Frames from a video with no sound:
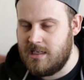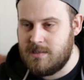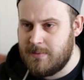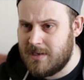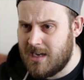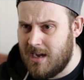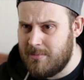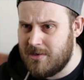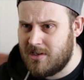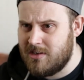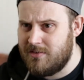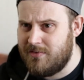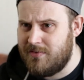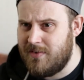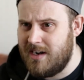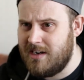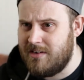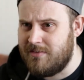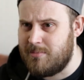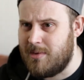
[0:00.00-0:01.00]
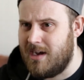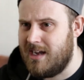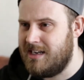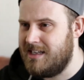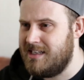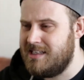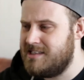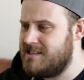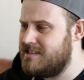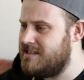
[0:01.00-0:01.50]
He's become a good friend of mine.
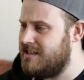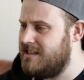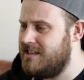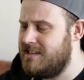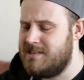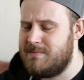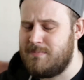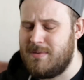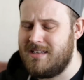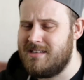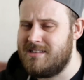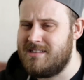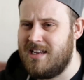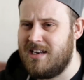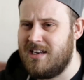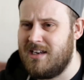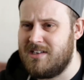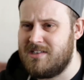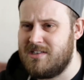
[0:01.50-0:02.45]
He's He's been sending